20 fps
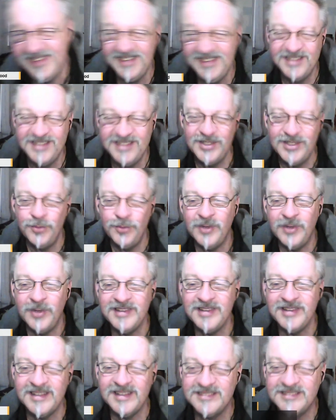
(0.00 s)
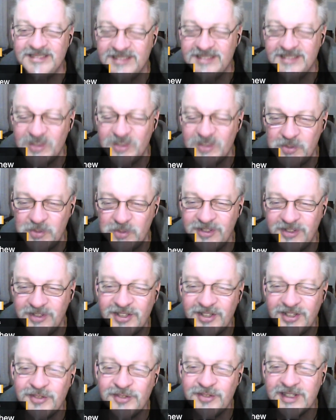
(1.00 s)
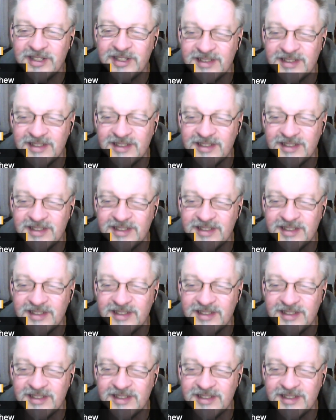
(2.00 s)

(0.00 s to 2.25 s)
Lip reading: You won that spirit guide reading.